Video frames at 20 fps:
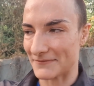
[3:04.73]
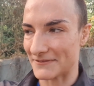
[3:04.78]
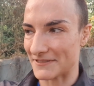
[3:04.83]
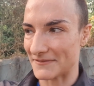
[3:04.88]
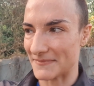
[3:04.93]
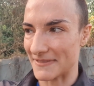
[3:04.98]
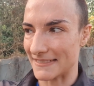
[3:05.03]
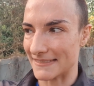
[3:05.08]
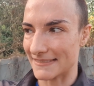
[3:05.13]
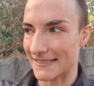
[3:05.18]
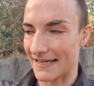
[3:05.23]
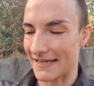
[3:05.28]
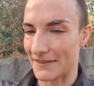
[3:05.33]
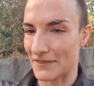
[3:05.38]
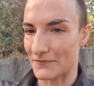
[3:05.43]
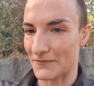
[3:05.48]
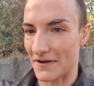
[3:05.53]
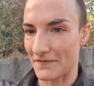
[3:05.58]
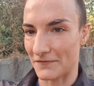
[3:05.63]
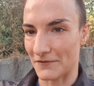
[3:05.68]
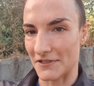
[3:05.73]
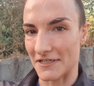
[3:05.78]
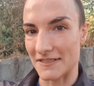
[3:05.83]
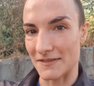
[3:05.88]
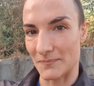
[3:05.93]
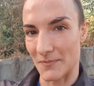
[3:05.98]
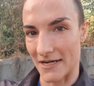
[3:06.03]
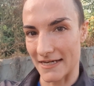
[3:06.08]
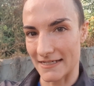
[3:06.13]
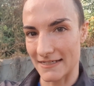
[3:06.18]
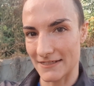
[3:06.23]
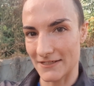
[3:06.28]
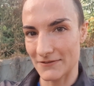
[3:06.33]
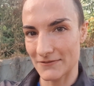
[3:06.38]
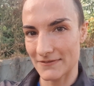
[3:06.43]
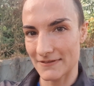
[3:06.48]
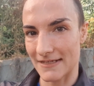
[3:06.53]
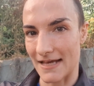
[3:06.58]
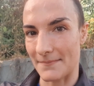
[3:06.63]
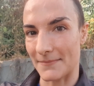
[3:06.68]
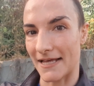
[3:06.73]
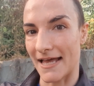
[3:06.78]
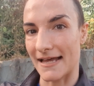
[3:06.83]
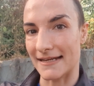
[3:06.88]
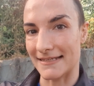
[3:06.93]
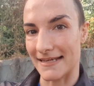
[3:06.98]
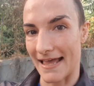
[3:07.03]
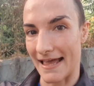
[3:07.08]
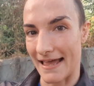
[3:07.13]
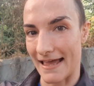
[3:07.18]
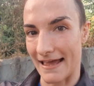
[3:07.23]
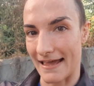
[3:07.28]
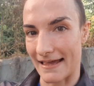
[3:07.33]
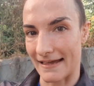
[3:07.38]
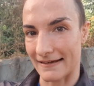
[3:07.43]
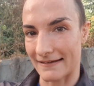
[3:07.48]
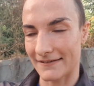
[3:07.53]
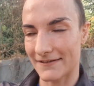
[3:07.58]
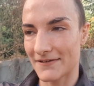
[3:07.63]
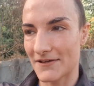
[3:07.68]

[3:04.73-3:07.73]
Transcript: which means like the referee is breaking you. Gamagan yak.